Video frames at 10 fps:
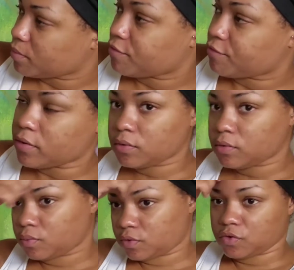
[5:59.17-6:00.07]
So
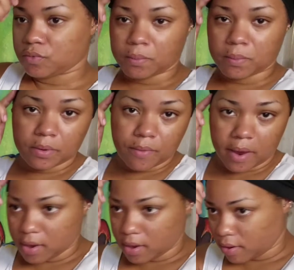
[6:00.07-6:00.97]
ear to
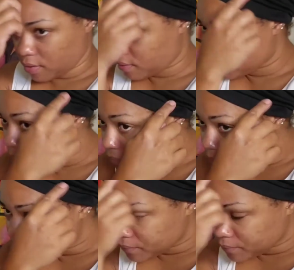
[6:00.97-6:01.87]
ear from the front,
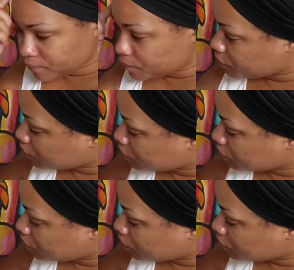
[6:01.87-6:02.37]
which is right